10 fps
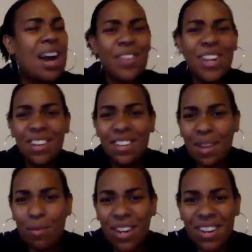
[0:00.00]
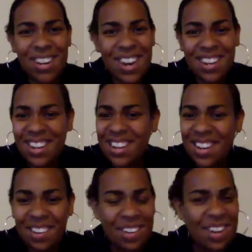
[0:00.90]
years I've been connected,
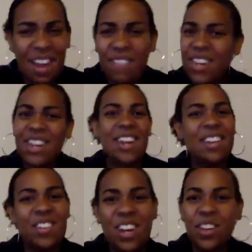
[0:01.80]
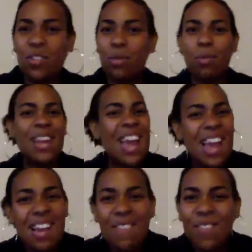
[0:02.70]
that everything has changed for me.
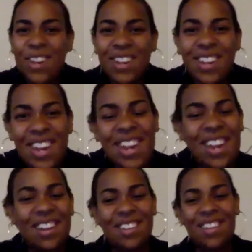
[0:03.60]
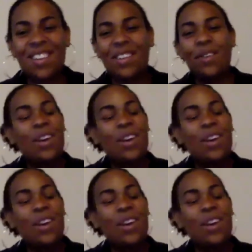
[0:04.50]
Everything. So,